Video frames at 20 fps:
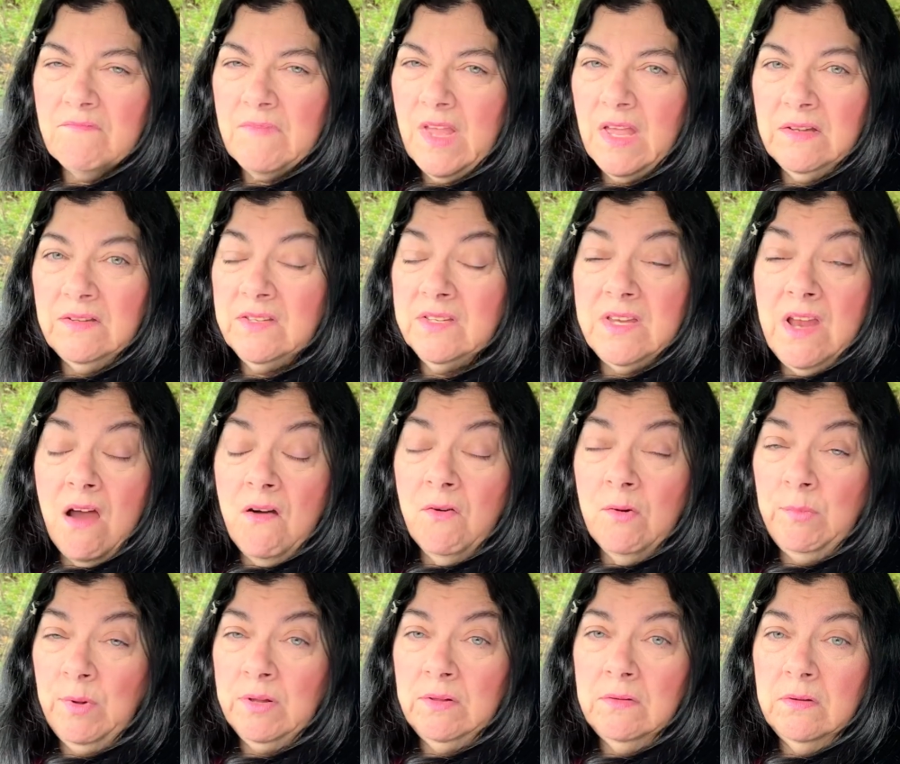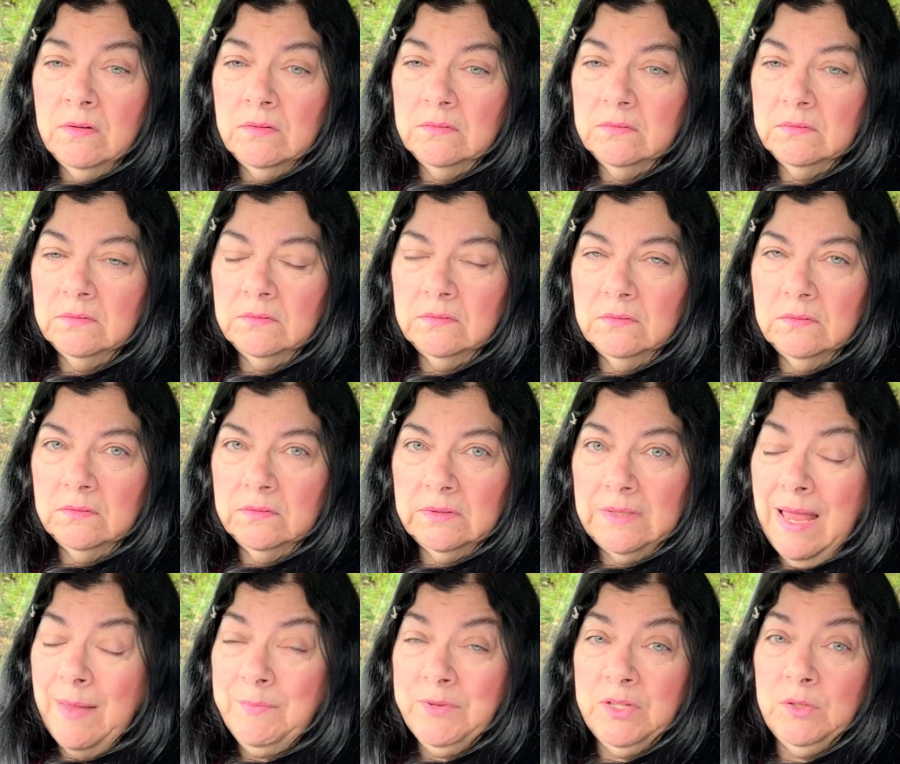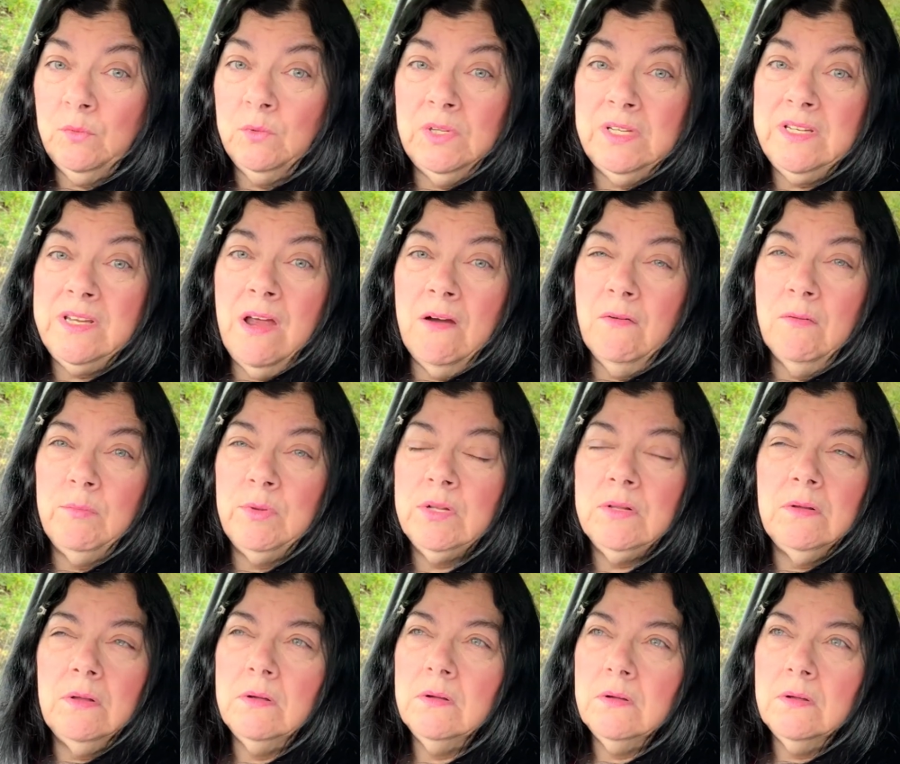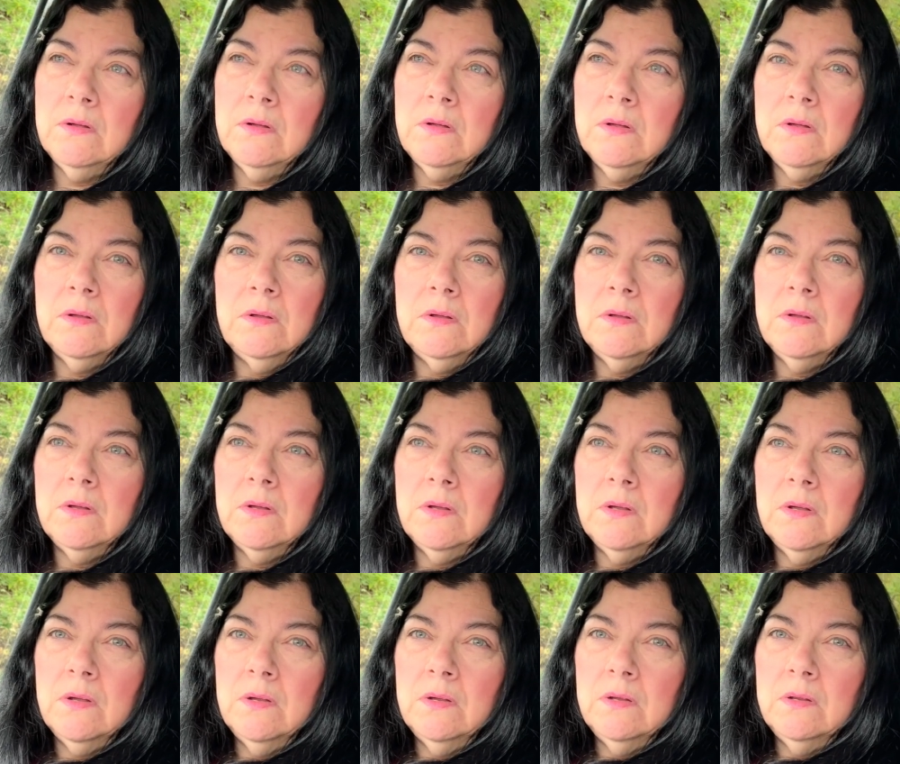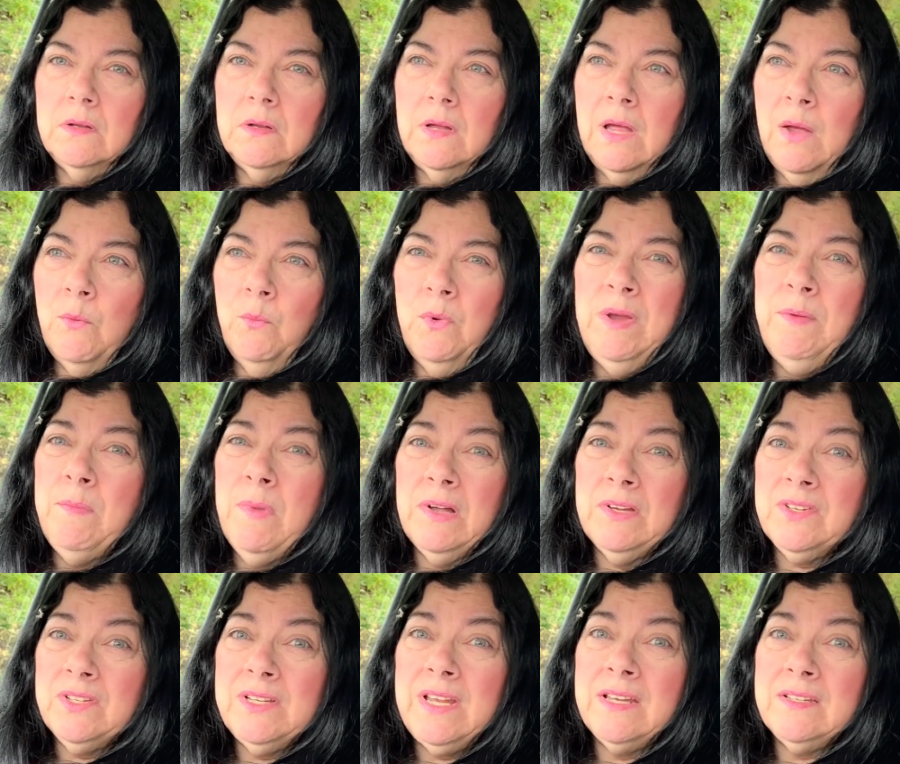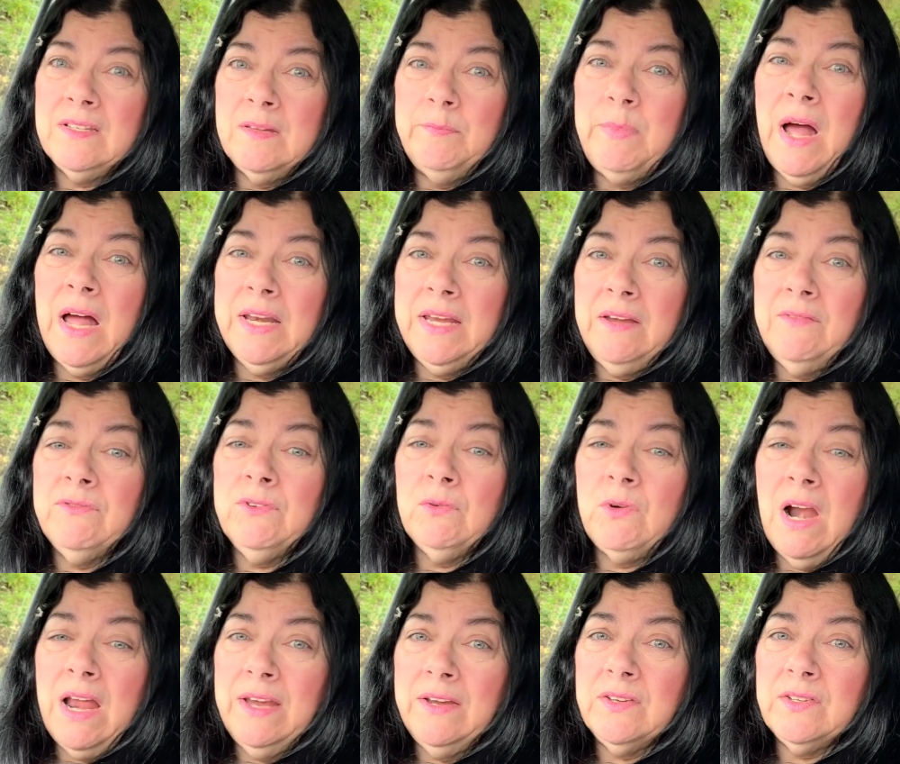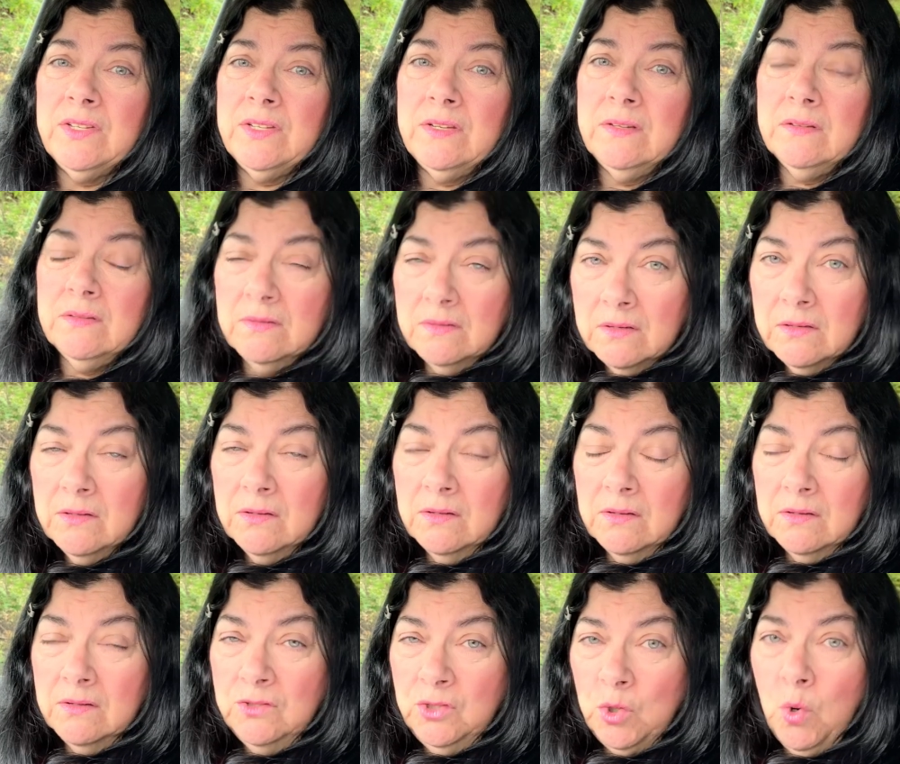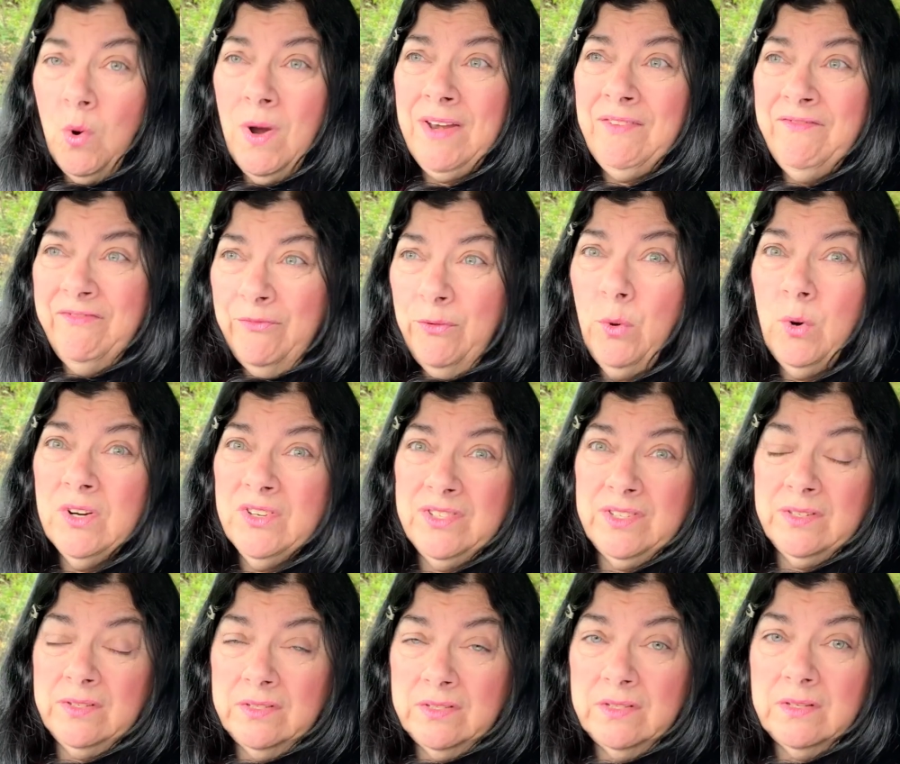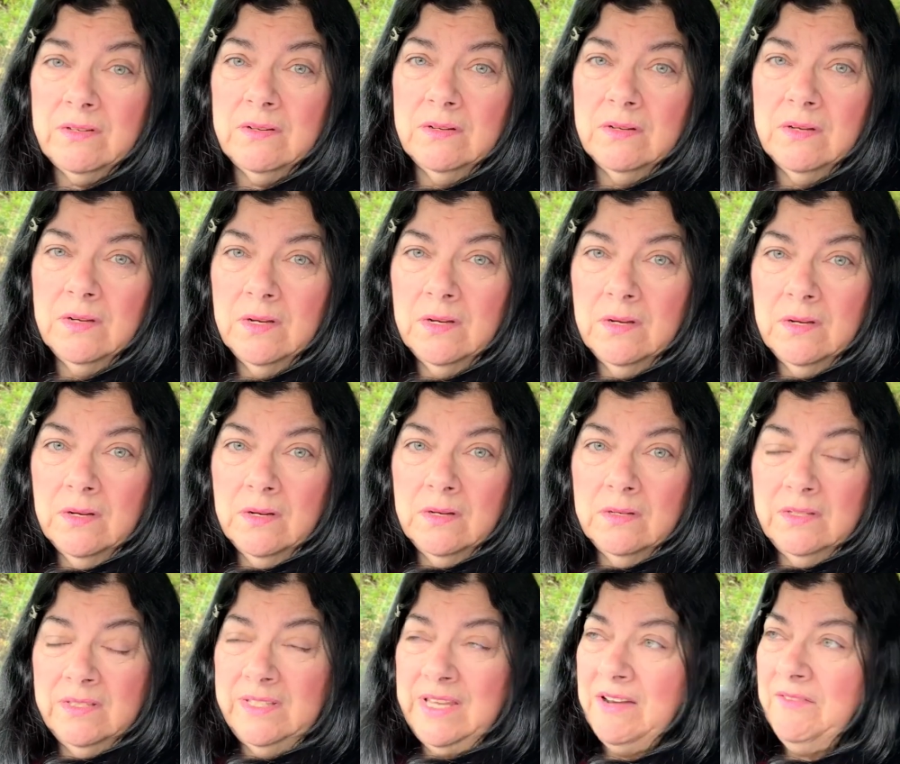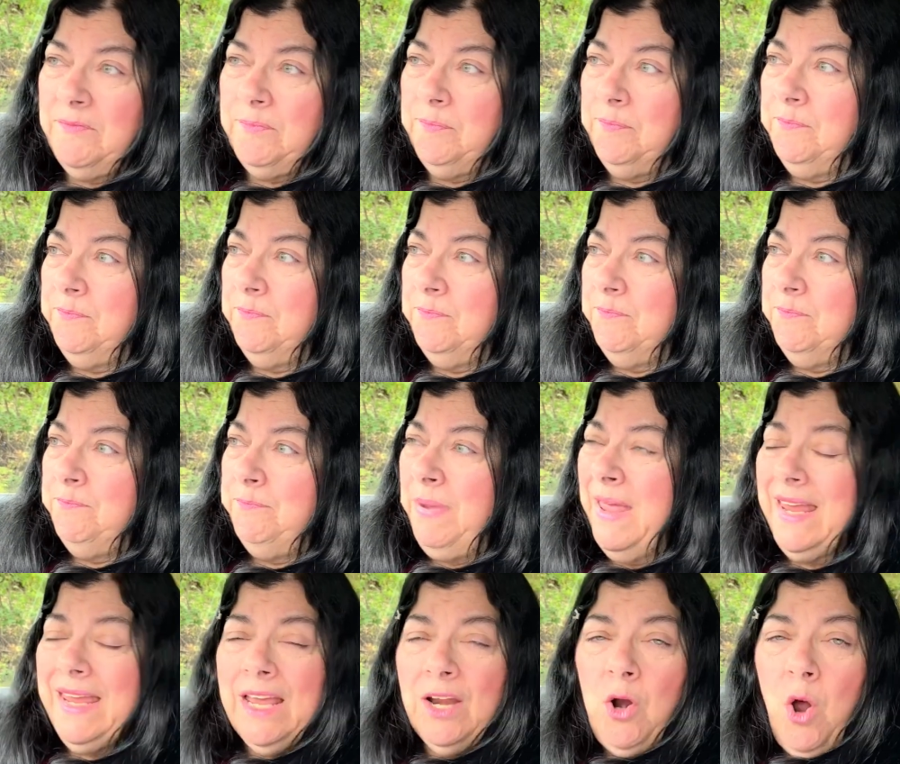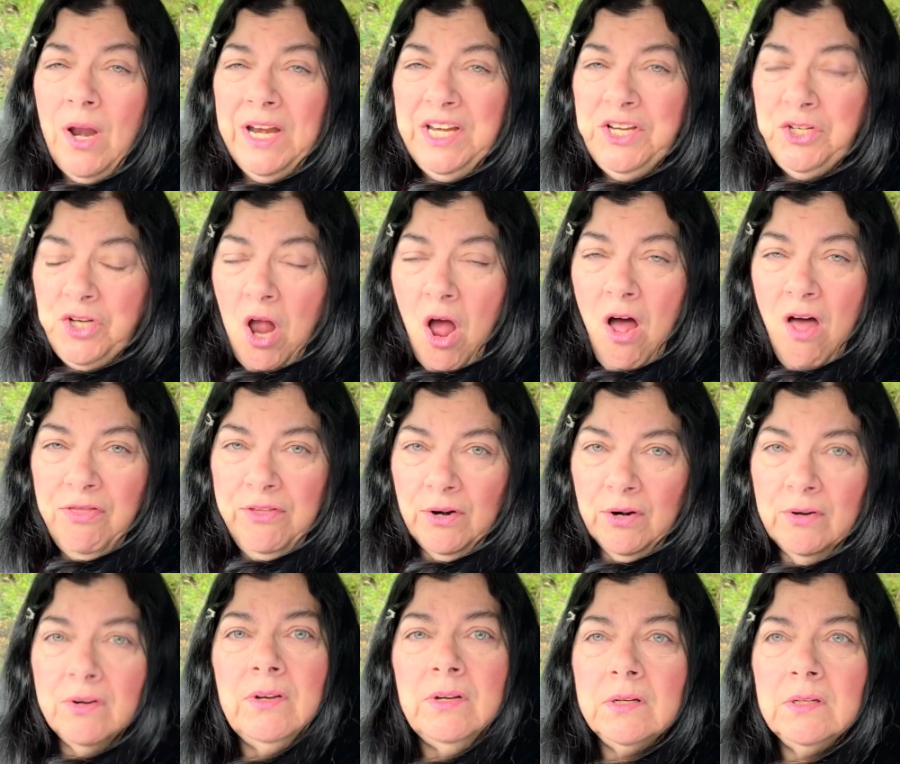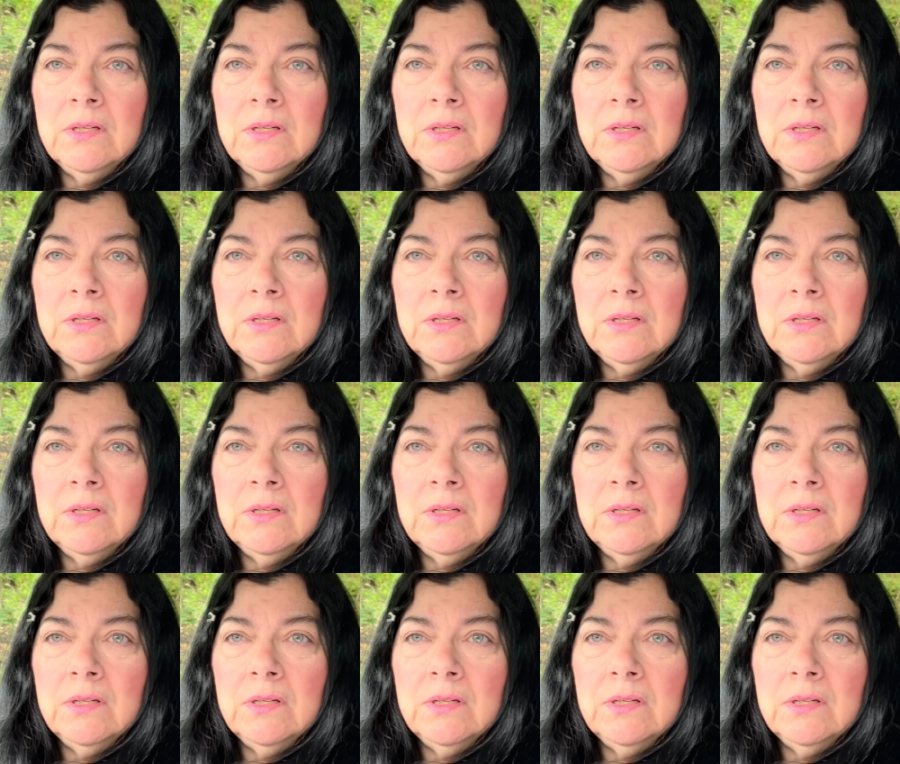It's terrible. It's absolutely terrible. And we must, as the body of Christ, join forces instead of picking on each other